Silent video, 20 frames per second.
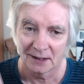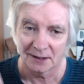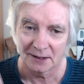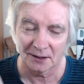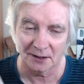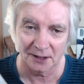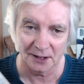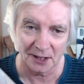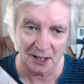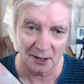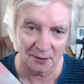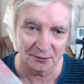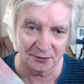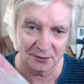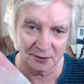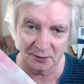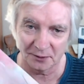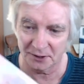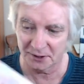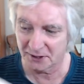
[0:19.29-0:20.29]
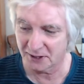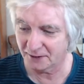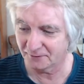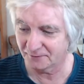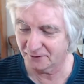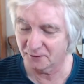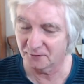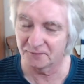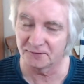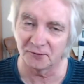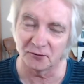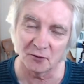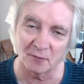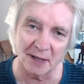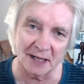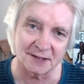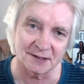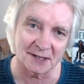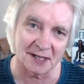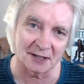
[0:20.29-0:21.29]
I'm going to go through the different
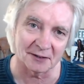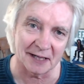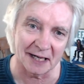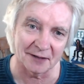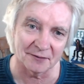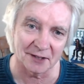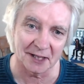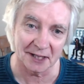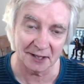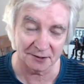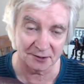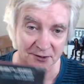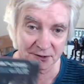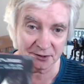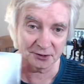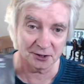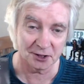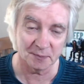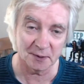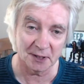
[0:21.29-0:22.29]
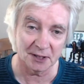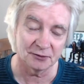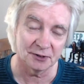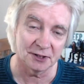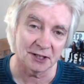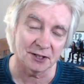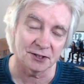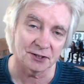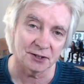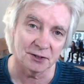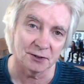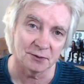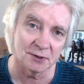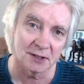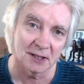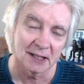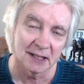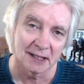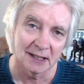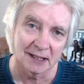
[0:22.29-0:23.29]
formats that are out there because it's just being reissued
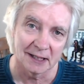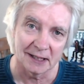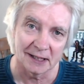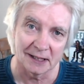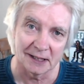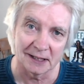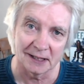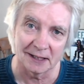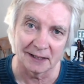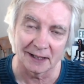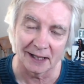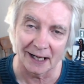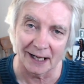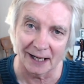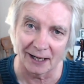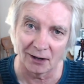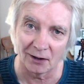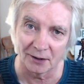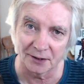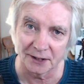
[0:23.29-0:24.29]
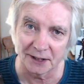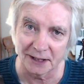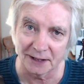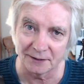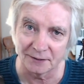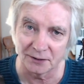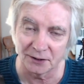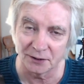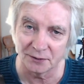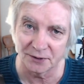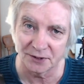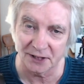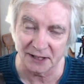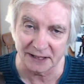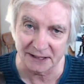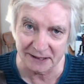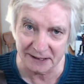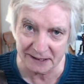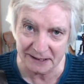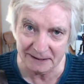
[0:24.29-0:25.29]
on a new
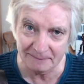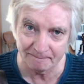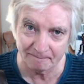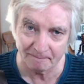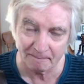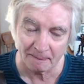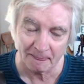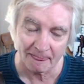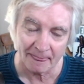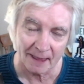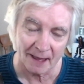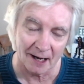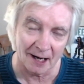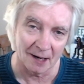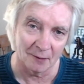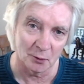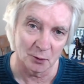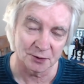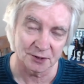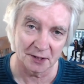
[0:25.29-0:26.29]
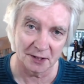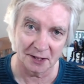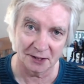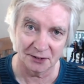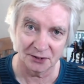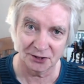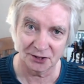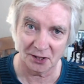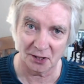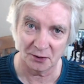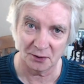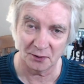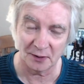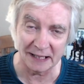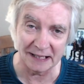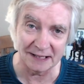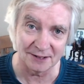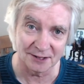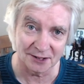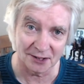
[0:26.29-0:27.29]
CD. I'm also going to show you
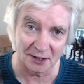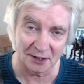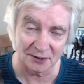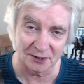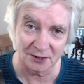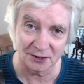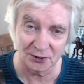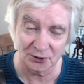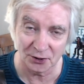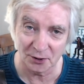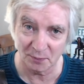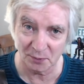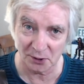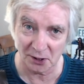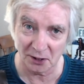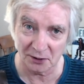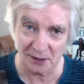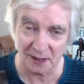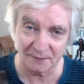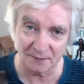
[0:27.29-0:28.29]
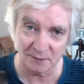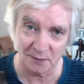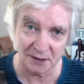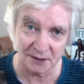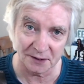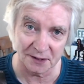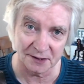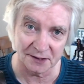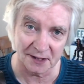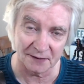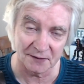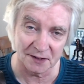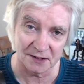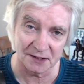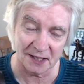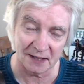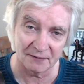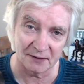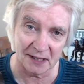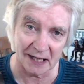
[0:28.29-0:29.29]
Inside the Tour program from
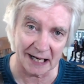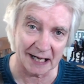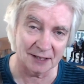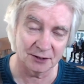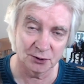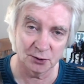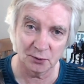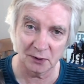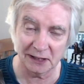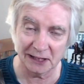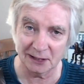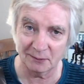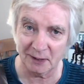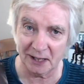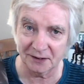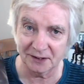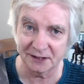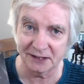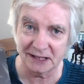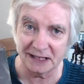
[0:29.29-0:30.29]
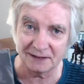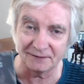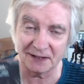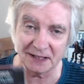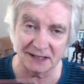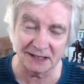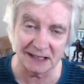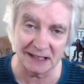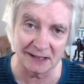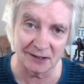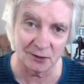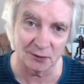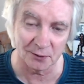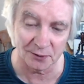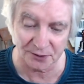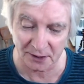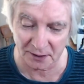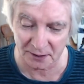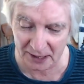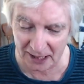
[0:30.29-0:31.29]
1977 and talk a little about the DVD that
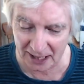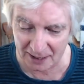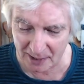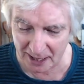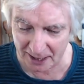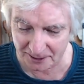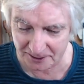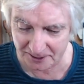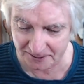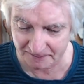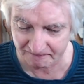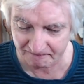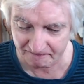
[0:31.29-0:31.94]
also came out.